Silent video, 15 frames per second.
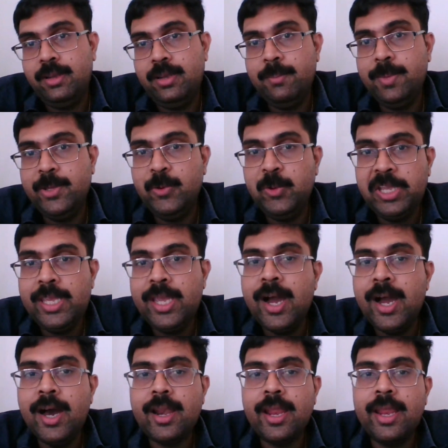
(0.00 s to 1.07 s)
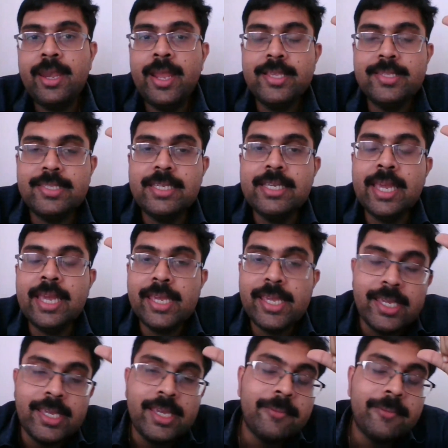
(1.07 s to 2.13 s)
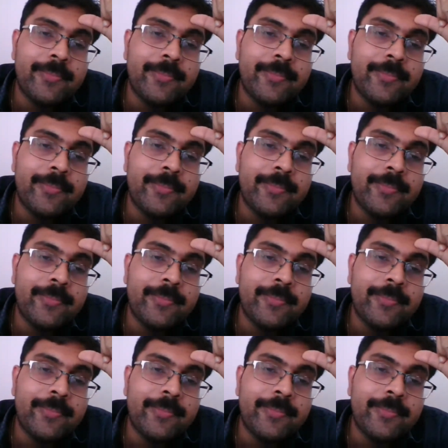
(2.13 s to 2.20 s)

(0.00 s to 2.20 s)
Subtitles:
Wernicke,